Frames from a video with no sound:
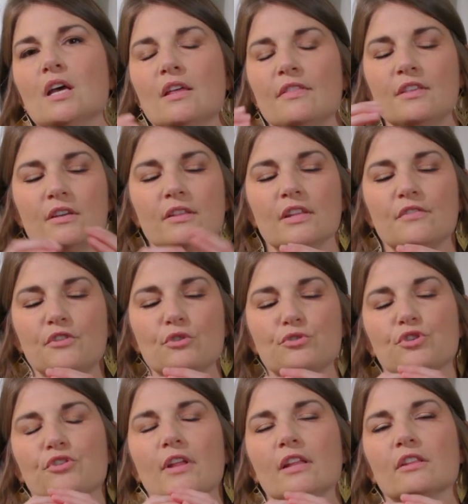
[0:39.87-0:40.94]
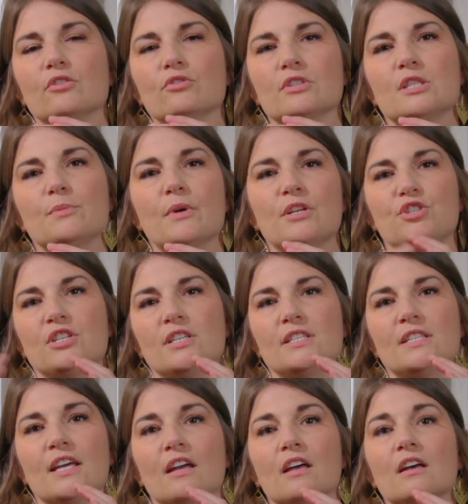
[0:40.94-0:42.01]
The lymph nodes are like little
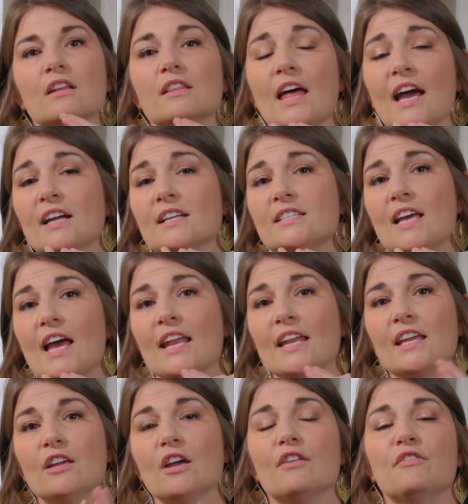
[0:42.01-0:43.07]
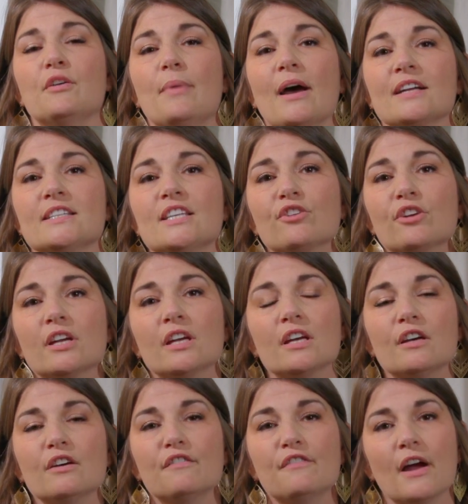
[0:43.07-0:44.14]
sponges that collect any of the
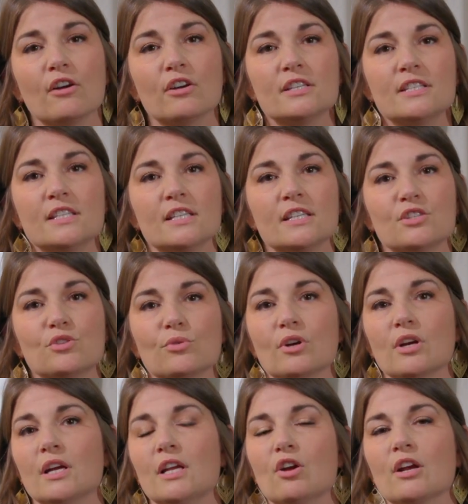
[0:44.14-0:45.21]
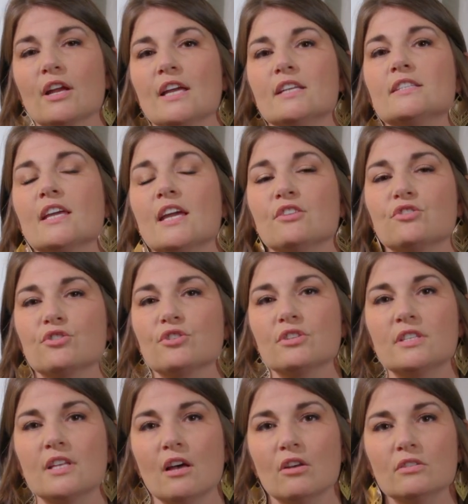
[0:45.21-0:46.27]
bacteria, viruses, or in our case, cancer
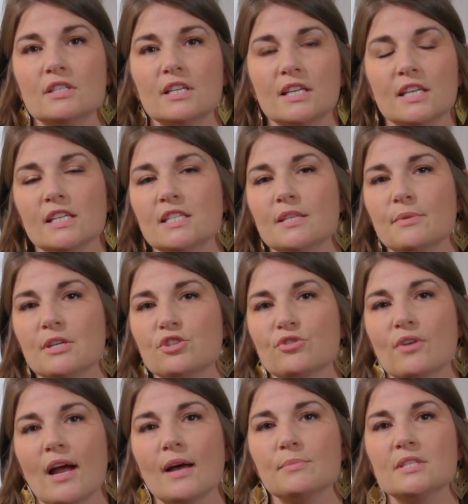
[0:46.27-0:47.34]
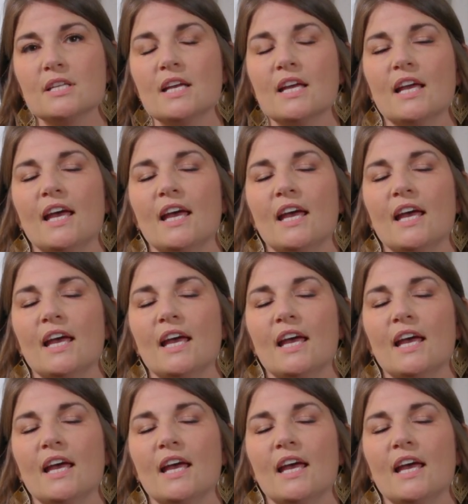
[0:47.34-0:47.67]
cells that need to be trapped